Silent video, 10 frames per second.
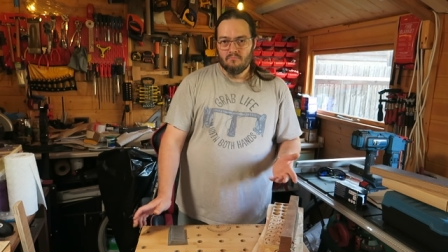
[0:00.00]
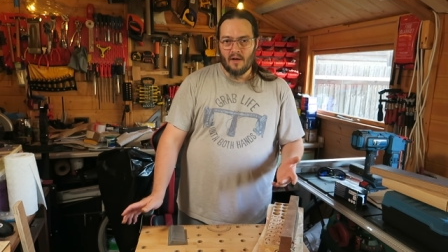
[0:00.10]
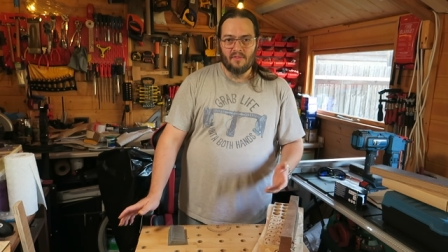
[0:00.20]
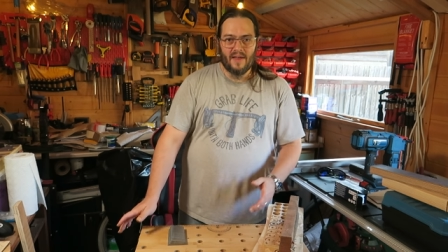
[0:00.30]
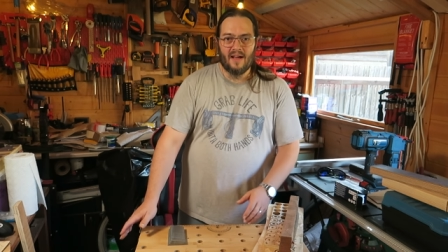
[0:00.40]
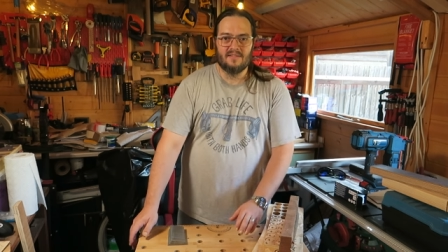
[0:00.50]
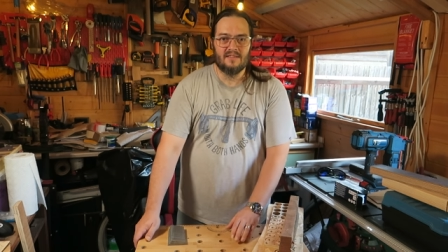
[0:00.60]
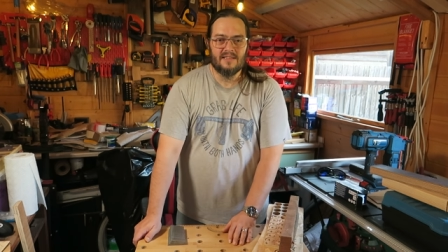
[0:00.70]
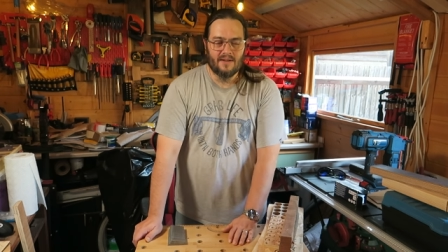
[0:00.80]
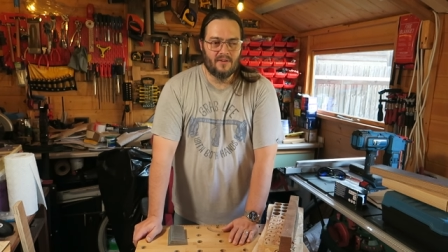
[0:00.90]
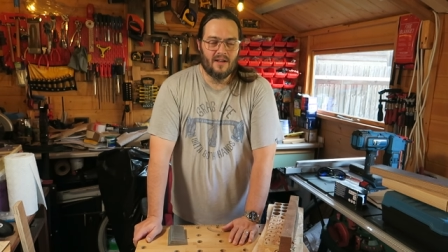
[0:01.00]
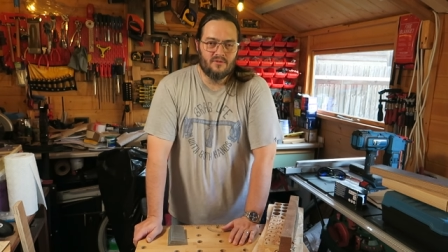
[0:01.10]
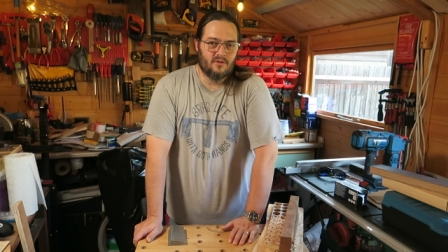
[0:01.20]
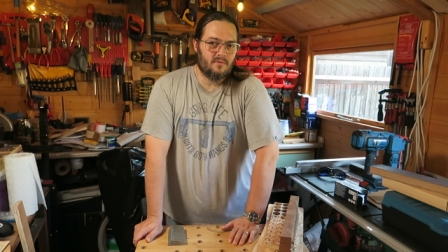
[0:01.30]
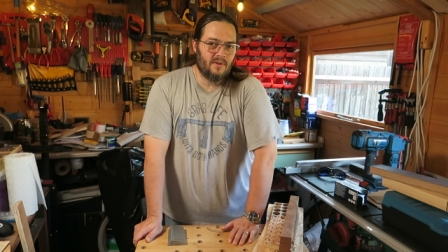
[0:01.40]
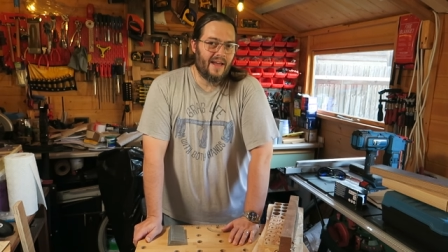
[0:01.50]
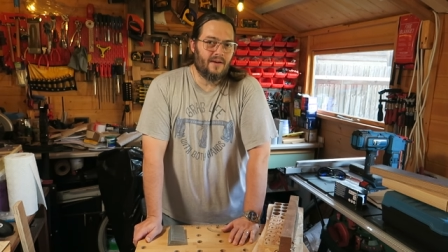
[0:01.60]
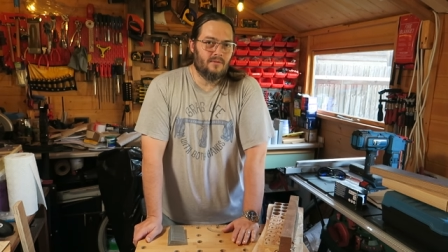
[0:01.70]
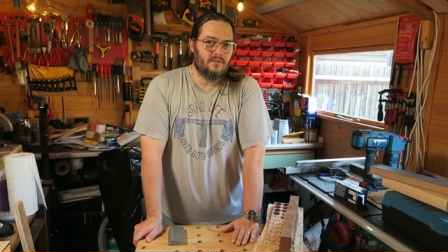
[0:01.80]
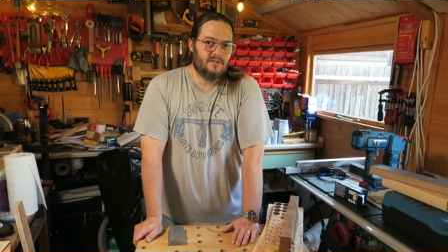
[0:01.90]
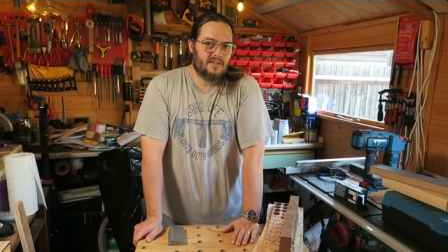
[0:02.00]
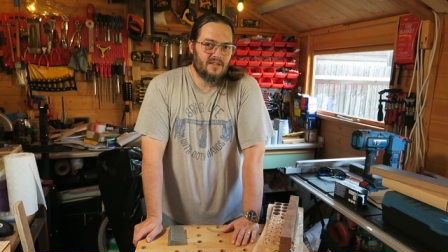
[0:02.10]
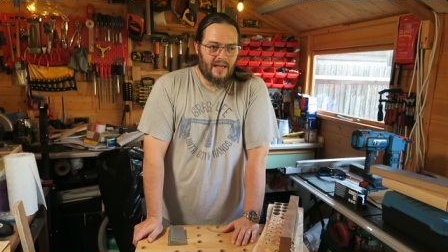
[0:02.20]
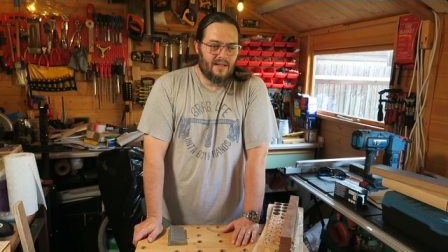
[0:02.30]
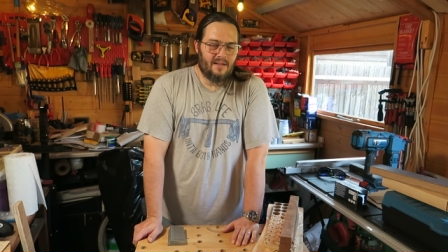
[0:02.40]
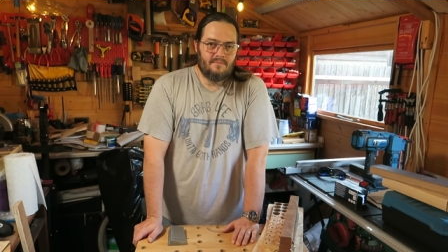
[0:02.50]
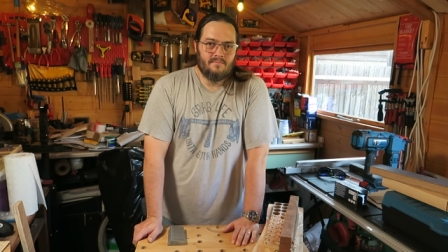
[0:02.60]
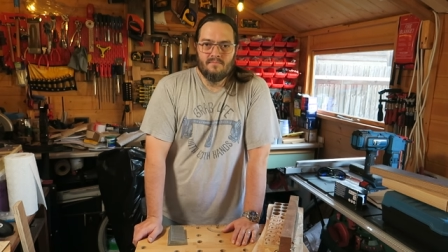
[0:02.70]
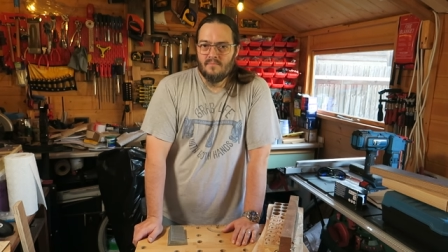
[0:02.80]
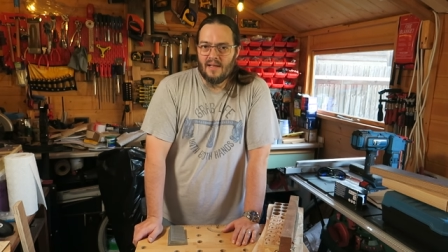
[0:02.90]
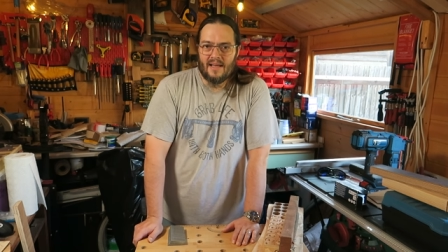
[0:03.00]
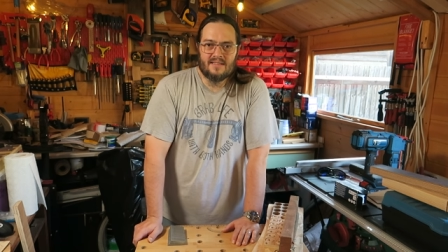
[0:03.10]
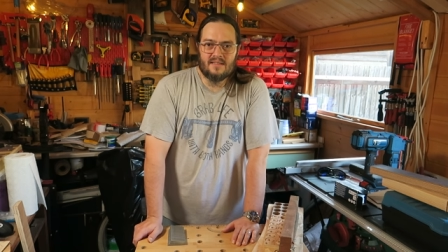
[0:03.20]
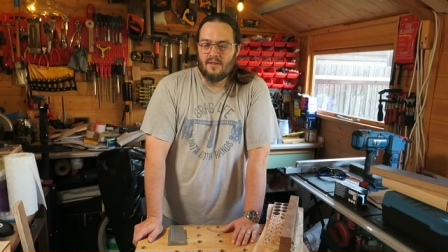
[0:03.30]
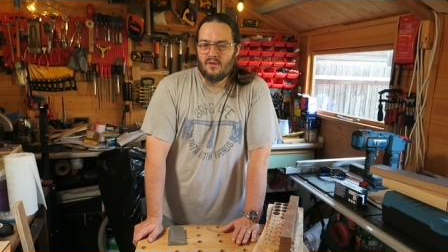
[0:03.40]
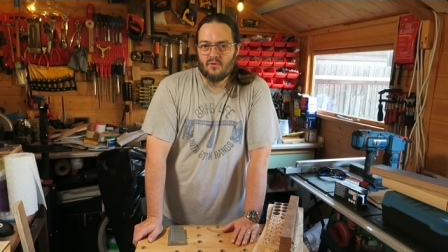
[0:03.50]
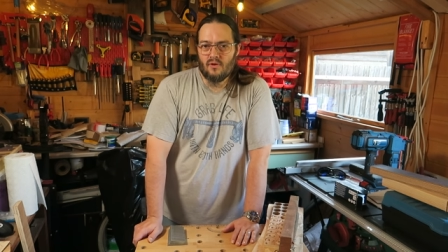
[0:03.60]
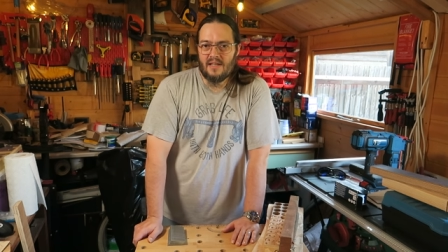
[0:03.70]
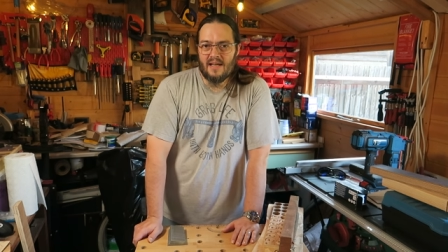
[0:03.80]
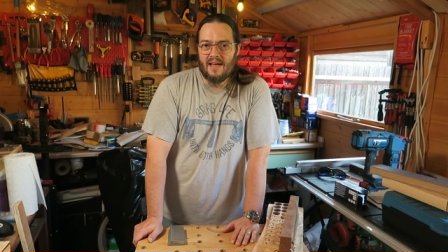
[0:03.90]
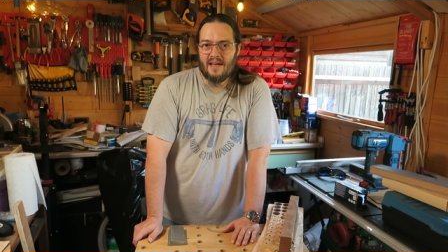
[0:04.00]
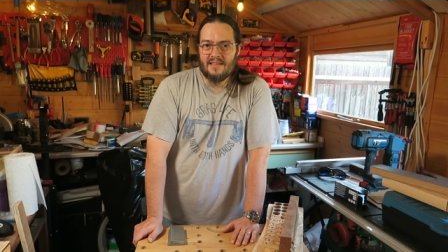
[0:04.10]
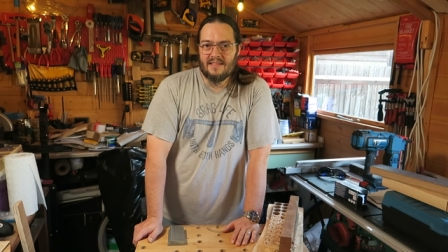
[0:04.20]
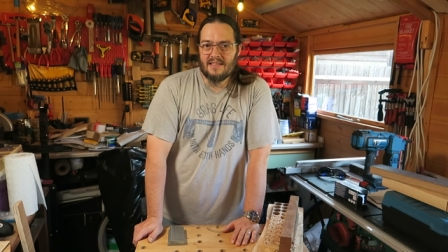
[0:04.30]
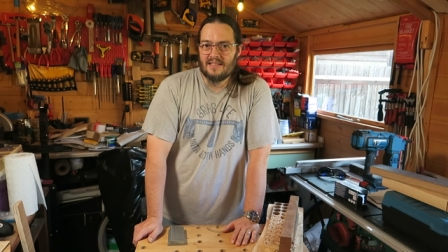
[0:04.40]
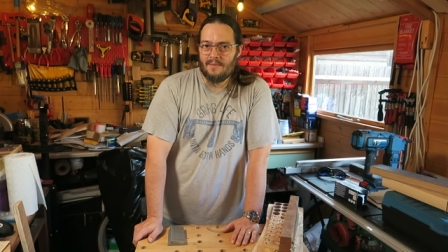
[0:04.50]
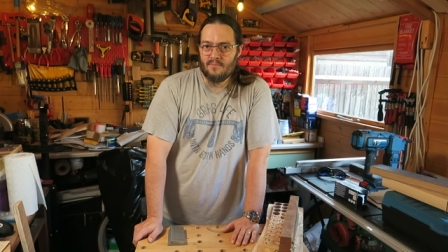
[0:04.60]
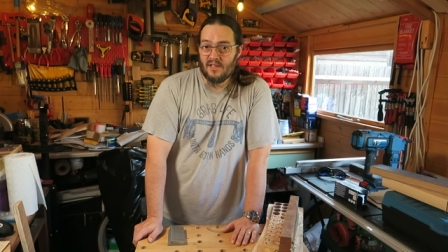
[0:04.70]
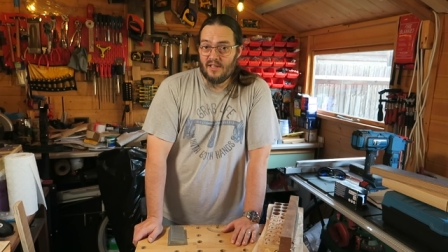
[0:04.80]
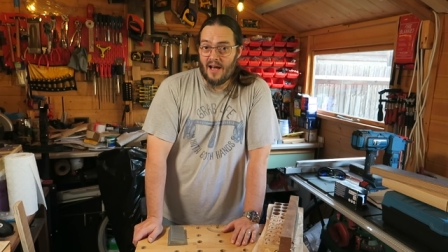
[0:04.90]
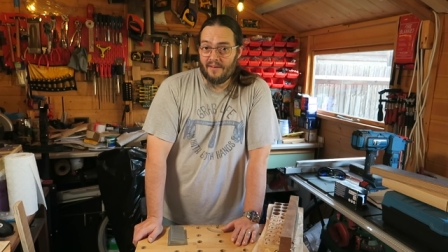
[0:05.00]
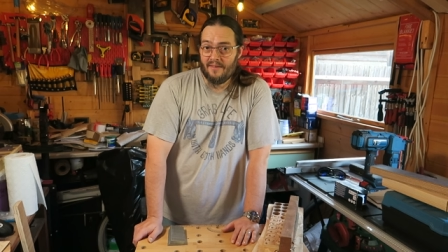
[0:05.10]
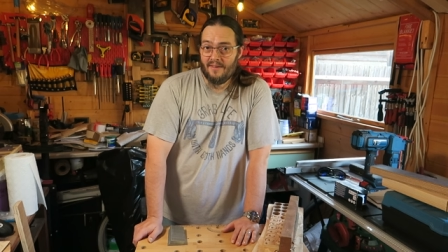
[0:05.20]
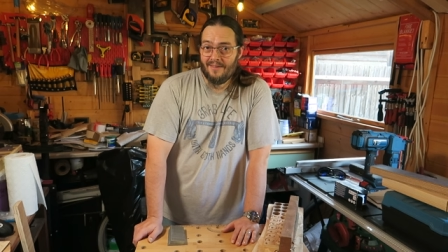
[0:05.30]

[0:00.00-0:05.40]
1,700 nails in less than 3 years is slim to none.